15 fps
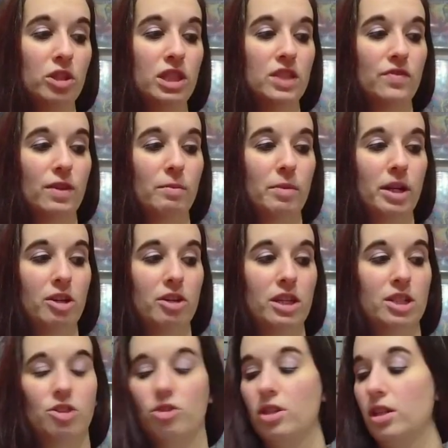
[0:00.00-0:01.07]
these vampire
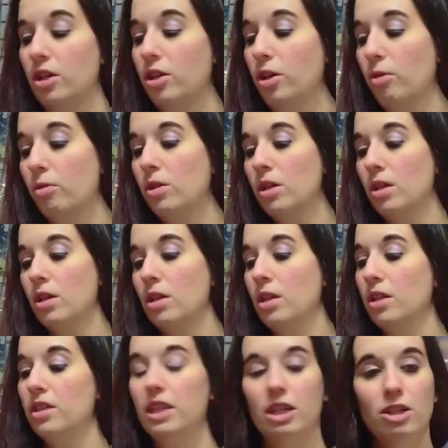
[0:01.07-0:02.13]
kids are going to go.
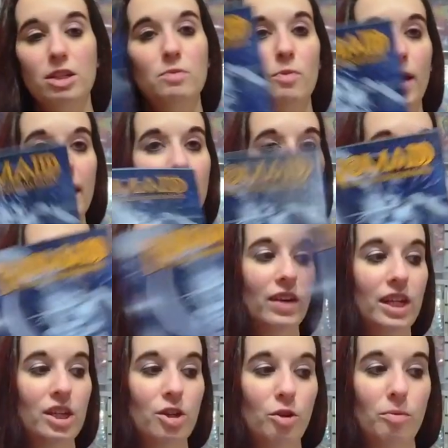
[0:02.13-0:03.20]
There's why I couldn't
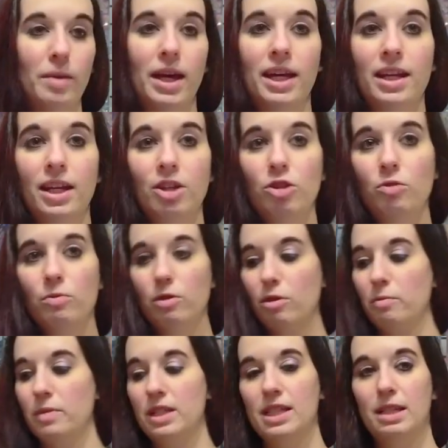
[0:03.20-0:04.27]
find Nomad. I knew we were
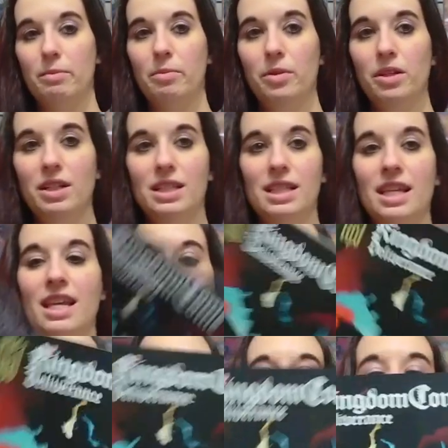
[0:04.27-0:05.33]
missing books.
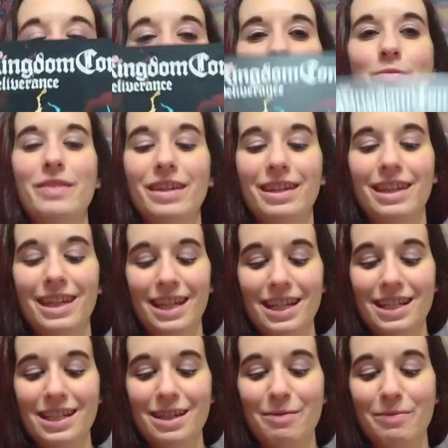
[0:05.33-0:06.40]

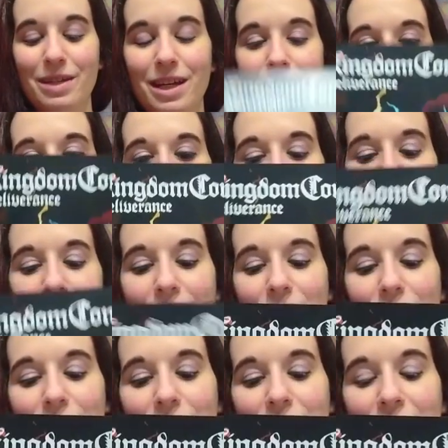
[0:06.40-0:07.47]
Kingdom Come,
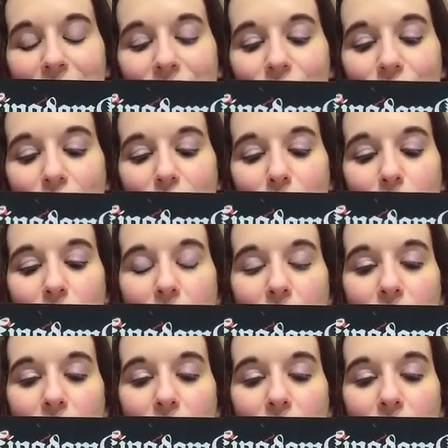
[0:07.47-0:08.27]
Deliverance from